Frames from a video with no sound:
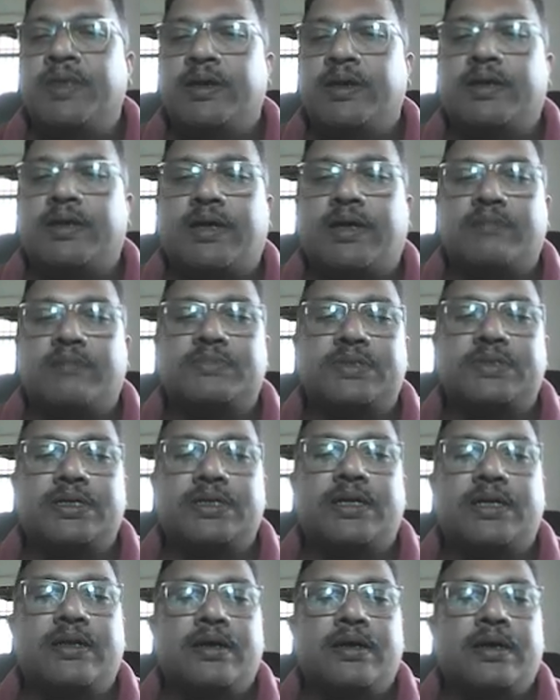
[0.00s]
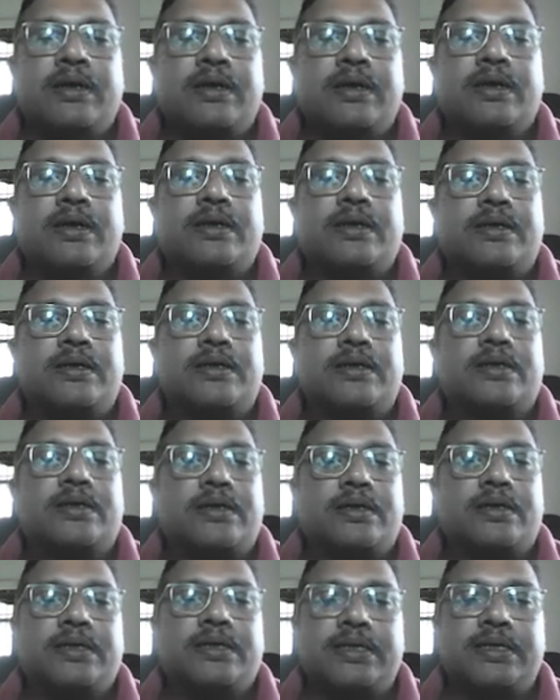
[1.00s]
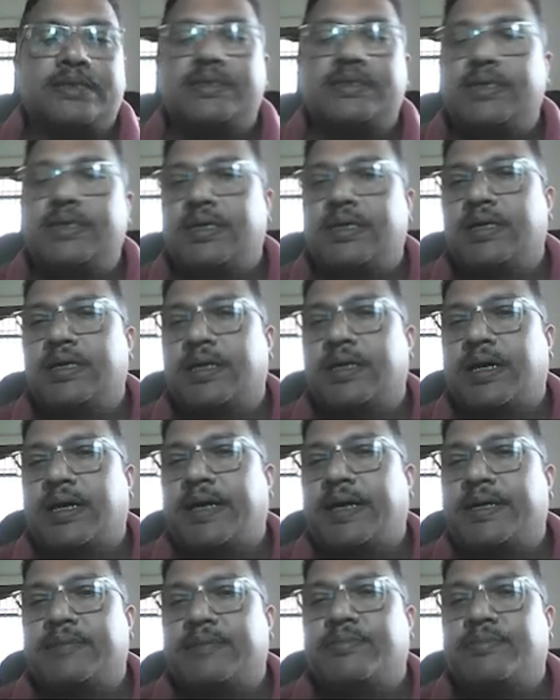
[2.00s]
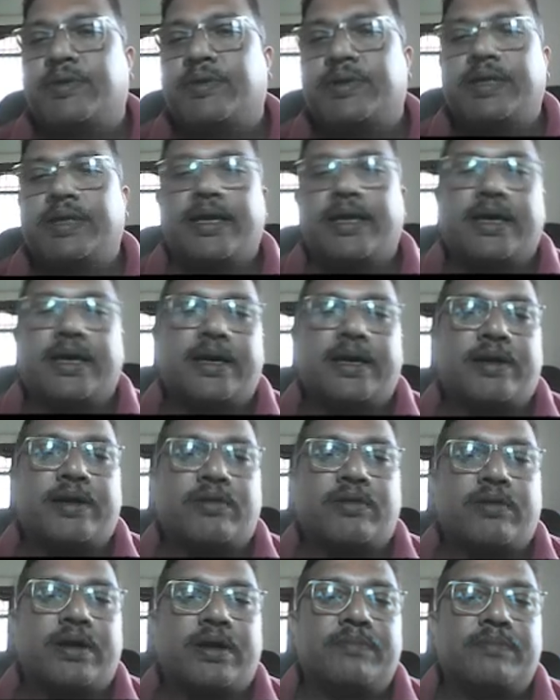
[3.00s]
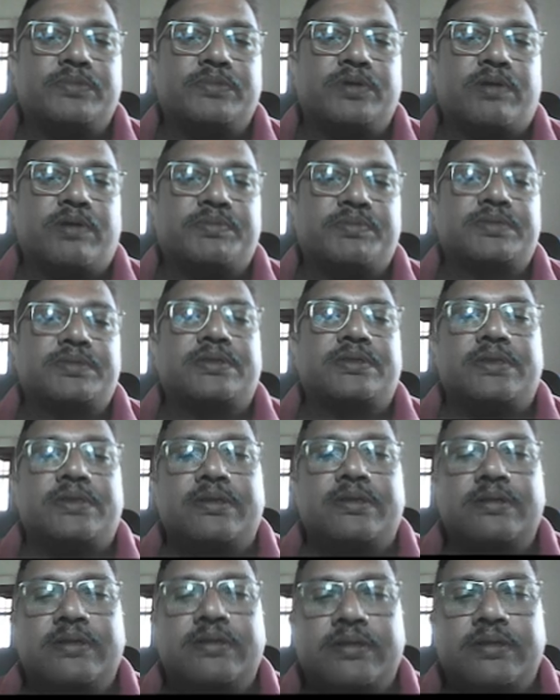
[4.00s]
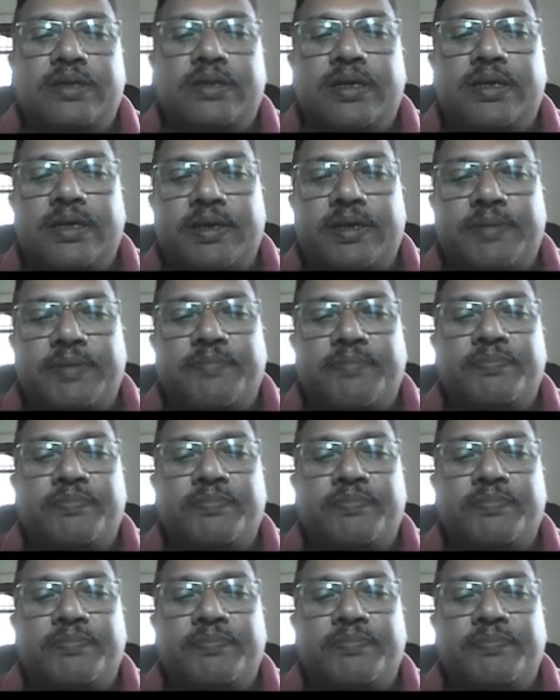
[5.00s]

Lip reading: It comes there, it hits the atom, or the electron absorbs the